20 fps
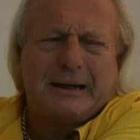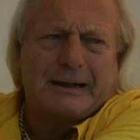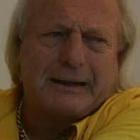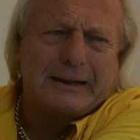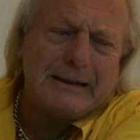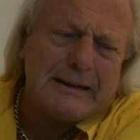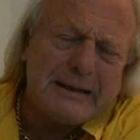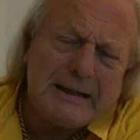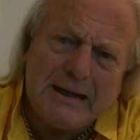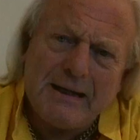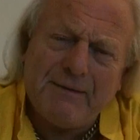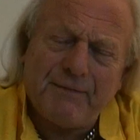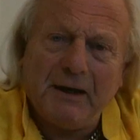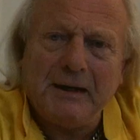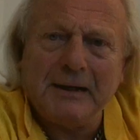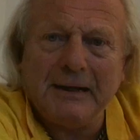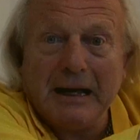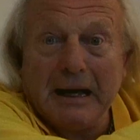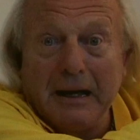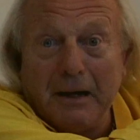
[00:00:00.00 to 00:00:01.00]

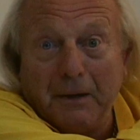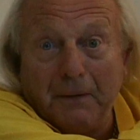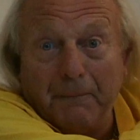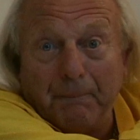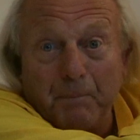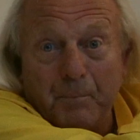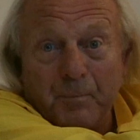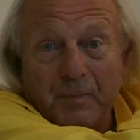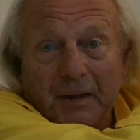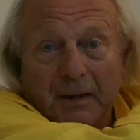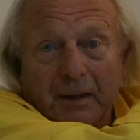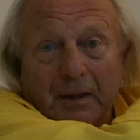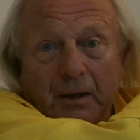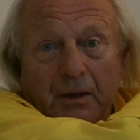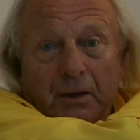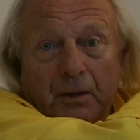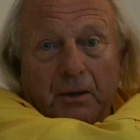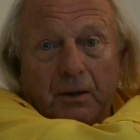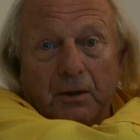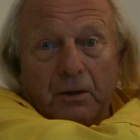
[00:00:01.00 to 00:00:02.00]
cleaving down
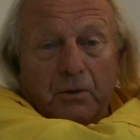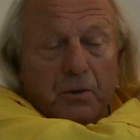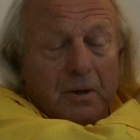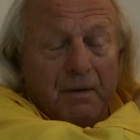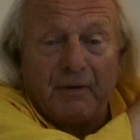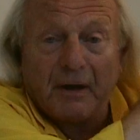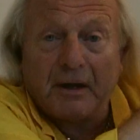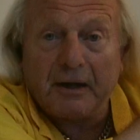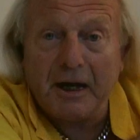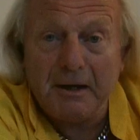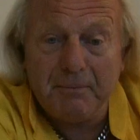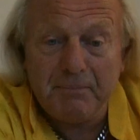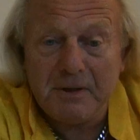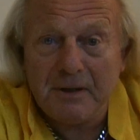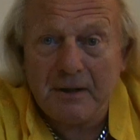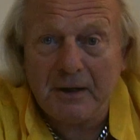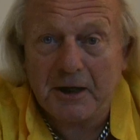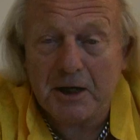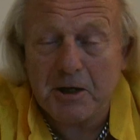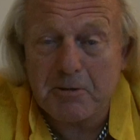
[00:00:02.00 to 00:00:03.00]
whoever came
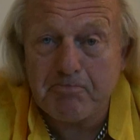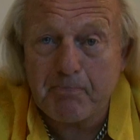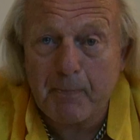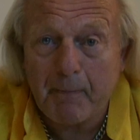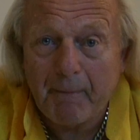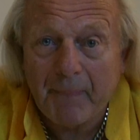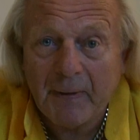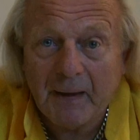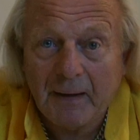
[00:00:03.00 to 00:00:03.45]
near him.